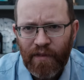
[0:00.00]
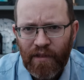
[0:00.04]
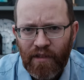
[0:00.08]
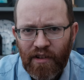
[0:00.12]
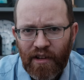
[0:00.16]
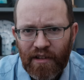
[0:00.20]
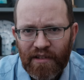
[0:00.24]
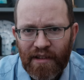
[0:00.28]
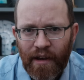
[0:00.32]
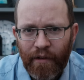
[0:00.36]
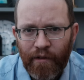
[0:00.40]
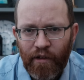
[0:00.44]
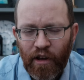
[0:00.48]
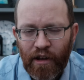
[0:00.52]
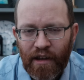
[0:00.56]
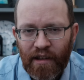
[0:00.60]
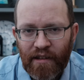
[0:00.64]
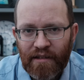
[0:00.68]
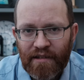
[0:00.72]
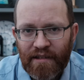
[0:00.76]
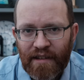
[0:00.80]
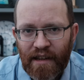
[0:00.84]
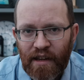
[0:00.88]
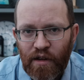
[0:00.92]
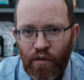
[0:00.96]
just have a look
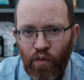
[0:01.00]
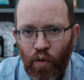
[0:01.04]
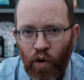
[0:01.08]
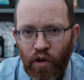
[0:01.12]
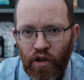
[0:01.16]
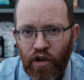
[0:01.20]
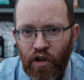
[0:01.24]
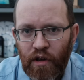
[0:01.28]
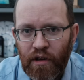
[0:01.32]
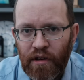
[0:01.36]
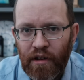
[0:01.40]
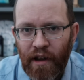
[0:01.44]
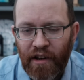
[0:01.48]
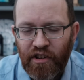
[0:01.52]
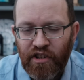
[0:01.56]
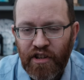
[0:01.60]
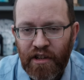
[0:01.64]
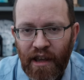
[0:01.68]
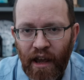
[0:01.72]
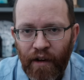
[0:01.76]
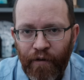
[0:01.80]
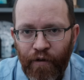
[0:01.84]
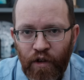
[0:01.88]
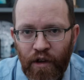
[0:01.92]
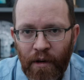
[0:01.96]
and see what you can actually
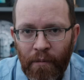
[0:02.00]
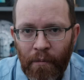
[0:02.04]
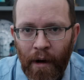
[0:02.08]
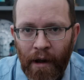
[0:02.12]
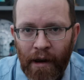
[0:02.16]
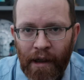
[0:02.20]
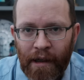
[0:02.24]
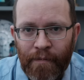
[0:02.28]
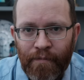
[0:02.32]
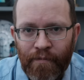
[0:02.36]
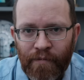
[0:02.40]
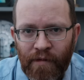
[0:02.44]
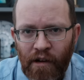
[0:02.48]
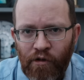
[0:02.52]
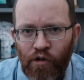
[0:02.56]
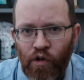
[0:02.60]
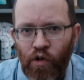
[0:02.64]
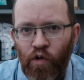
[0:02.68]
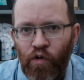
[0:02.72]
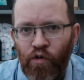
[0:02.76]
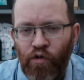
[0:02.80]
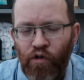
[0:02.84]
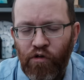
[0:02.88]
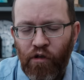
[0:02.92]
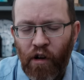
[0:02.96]
get for your money. They're
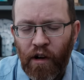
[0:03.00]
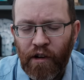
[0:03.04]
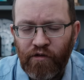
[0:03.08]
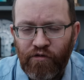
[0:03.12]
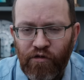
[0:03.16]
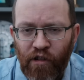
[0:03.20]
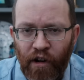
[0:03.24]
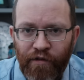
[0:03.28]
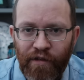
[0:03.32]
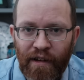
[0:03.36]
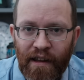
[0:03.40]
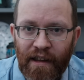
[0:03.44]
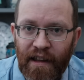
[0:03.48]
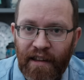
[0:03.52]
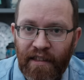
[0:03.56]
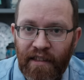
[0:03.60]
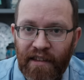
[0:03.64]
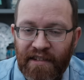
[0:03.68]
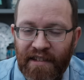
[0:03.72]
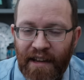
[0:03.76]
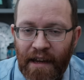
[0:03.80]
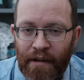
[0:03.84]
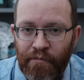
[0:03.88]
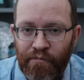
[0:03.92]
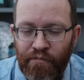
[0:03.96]
all quite roughly in the
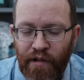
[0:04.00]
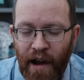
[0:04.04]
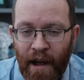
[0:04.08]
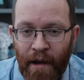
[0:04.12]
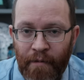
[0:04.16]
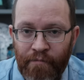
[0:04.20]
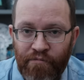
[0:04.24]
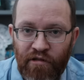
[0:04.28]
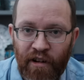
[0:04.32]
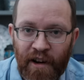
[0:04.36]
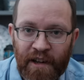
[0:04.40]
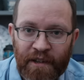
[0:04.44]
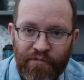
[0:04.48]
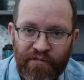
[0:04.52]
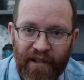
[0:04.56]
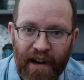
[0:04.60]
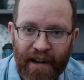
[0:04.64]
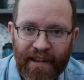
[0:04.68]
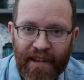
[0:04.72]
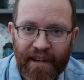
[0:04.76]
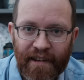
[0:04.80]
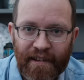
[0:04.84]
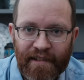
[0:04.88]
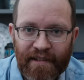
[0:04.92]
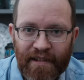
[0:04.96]
same um, price
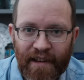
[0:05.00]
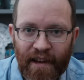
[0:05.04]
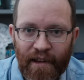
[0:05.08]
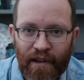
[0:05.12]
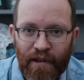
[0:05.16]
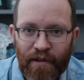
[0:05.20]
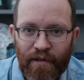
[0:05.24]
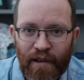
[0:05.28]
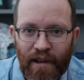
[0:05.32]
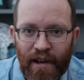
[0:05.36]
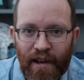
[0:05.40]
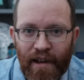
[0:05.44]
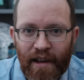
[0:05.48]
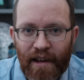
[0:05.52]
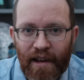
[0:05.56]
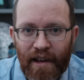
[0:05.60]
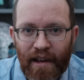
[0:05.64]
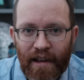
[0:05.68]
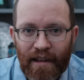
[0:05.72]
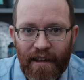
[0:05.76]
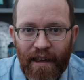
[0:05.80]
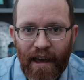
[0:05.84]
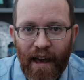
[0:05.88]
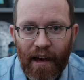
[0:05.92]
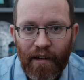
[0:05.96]
bracket, so
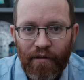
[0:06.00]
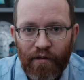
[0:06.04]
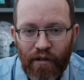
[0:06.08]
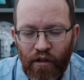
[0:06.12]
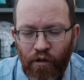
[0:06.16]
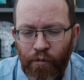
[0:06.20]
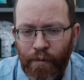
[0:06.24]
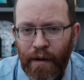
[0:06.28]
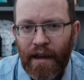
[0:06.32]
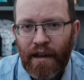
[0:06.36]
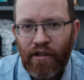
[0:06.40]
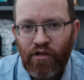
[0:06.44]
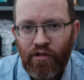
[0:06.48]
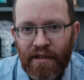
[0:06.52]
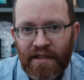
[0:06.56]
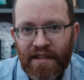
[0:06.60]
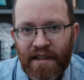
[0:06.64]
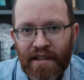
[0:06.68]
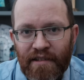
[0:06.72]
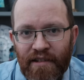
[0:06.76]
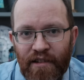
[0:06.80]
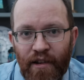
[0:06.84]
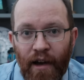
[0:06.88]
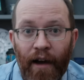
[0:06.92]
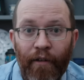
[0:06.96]
yeah, it'll be
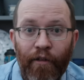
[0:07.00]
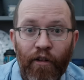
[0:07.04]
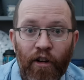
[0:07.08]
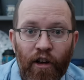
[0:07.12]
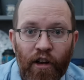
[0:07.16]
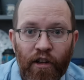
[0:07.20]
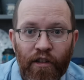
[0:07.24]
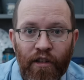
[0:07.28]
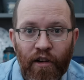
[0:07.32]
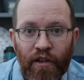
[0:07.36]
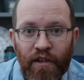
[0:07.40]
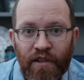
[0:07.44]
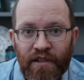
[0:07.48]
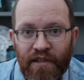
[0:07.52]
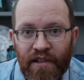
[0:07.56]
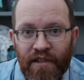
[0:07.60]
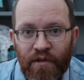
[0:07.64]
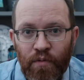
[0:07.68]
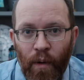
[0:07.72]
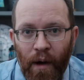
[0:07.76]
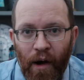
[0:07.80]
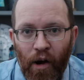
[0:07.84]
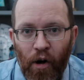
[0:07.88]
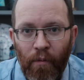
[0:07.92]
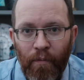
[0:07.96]
interesting to have a look at those as
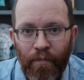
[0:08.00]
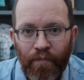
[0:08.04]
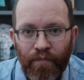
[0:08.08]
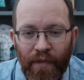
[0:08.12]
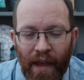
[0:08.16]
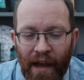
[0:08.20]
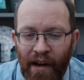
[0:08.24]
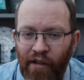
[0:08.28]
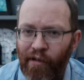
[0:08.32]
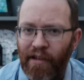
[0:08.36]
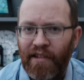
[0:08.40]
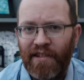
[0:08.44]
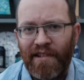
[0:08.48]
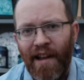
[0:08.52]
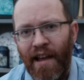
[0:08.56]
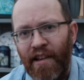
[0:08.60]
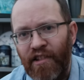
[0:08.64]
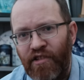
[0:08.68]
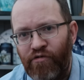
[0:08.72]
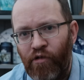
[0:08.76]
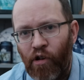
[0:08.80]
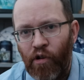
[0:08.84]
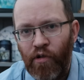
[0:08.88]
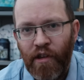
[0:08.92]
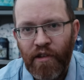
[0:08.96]
well. Anyways,
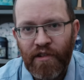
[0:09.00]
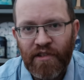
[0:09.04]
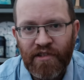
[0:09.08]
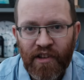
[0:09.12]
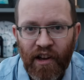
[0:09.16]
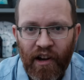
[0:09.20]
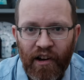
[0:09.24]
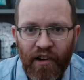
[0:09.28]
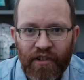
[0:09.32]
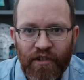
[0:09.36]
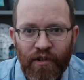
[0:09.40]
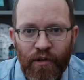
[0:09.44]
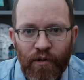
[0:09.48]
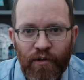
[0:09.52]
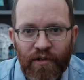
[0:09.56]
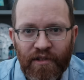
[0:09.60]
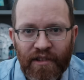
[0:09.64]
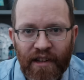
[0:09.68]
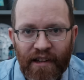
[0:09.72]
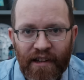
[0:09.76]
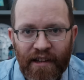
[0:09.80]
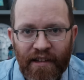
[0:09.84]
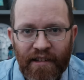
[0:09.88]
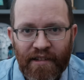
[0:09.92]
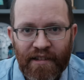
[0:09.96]
let's roll those titles
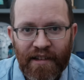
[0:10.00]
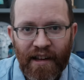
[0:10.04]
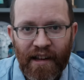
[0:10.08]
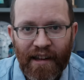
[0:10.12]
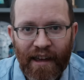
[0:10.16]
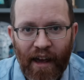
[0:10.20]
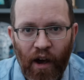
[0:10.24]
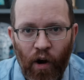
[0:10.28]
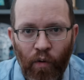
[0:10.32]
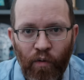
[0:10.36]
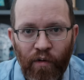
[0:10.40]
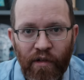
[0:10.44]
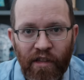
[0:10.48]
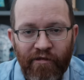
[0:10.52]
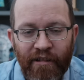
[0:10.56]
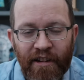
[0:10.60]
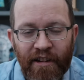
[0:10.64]
and uh, get on with the